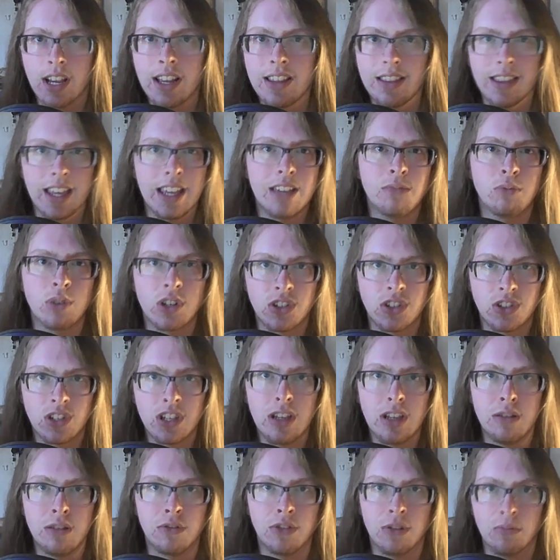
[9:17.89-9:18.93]
they
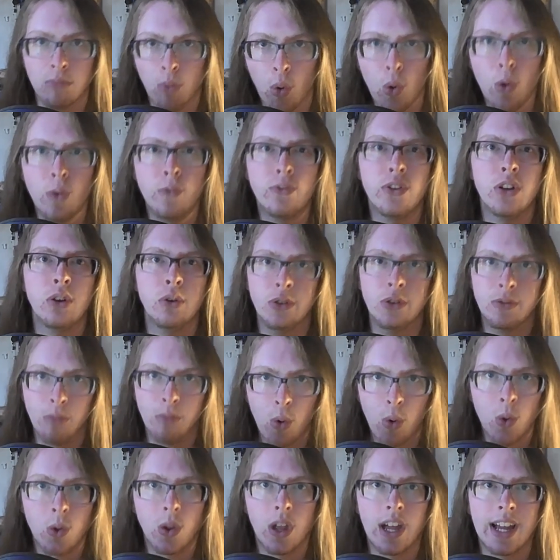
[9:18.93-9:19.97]
received more views,
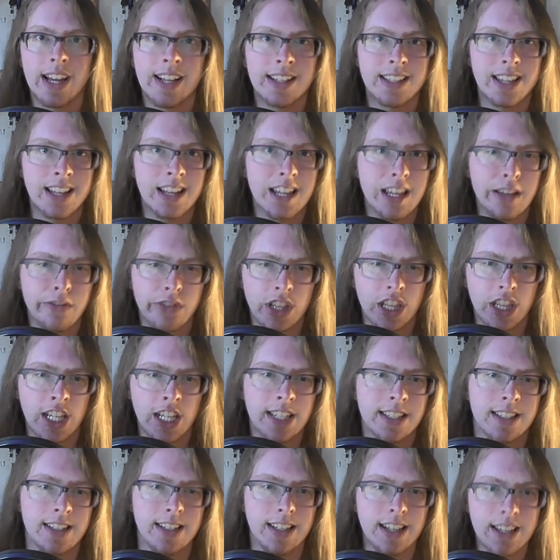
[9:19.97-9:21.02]
more likes, and even
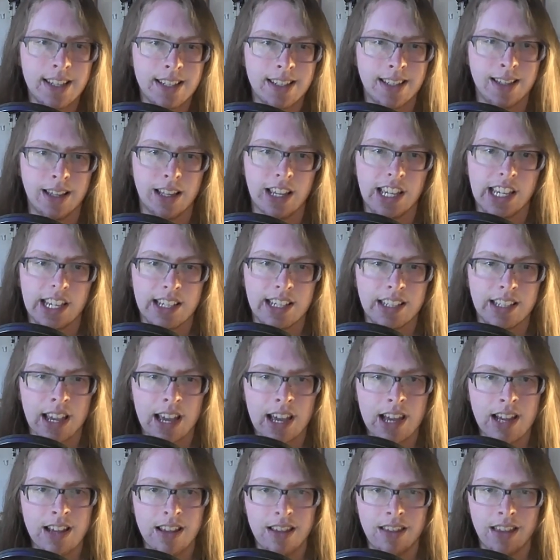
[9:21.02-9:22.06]
less dislikes
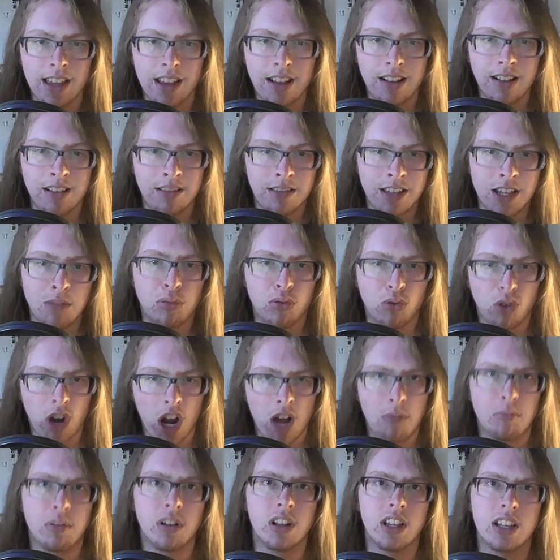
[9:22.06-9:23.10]
than the
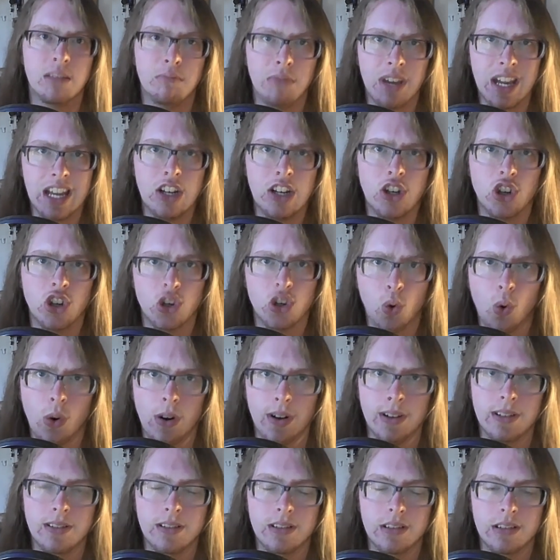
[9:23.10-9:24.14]
properly made
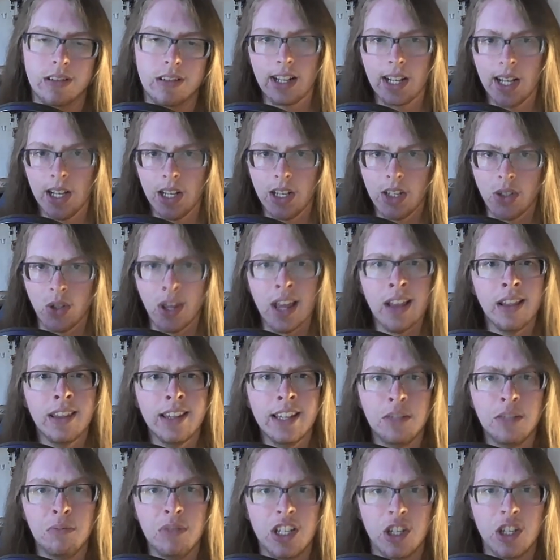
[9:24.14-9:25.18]
shorts. So that
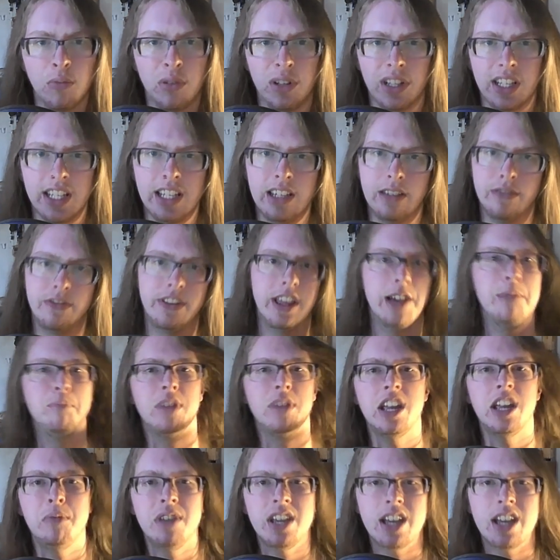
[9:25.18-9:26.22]
leads me to believe that
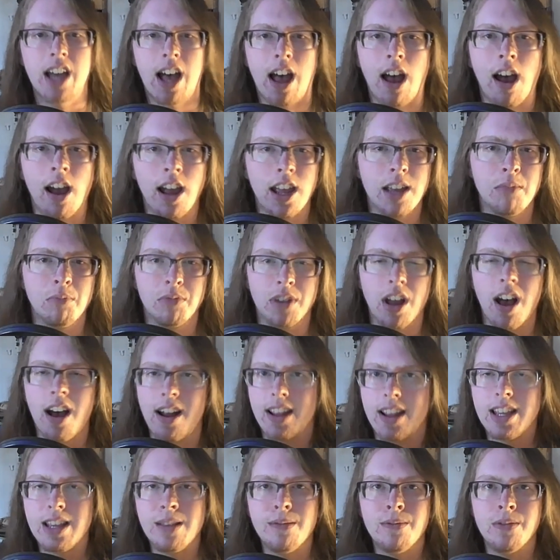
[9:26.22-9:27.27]
maybe I'm not
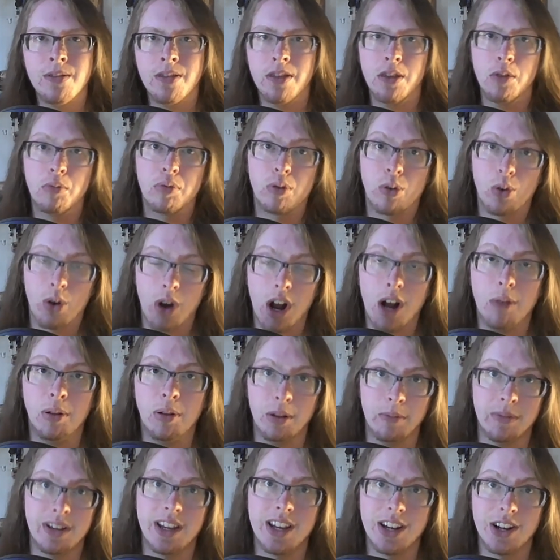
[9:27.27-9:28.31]
even the
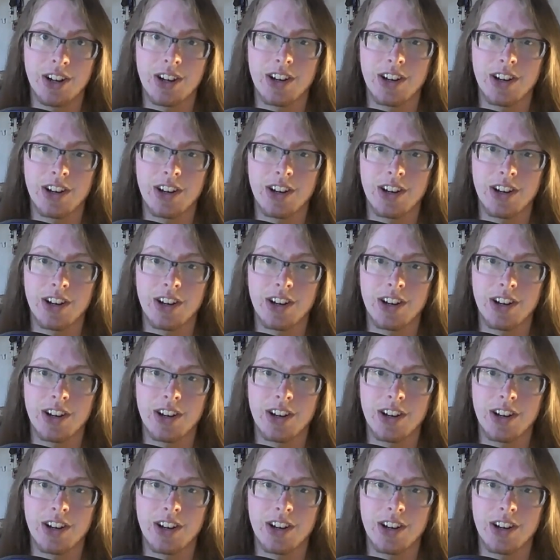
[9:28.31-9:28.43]
problem here.